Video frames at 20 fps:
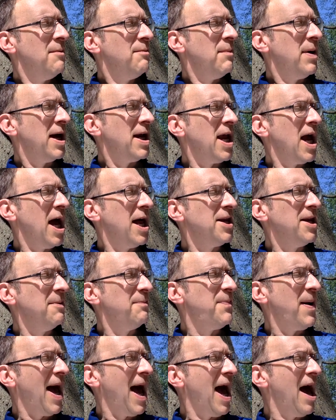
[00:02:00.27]

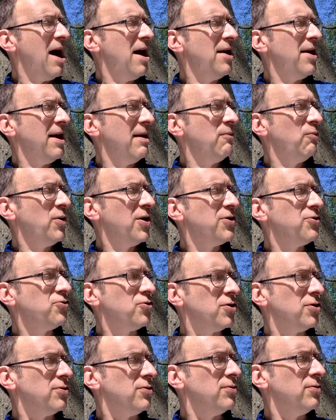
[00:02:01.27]
Mayanda bowed and
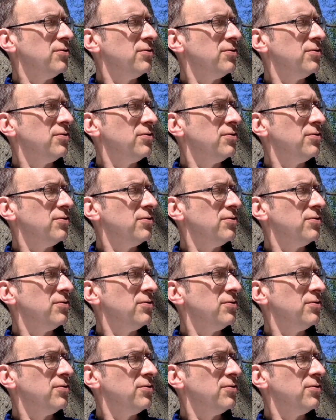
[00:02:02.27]
withdrew.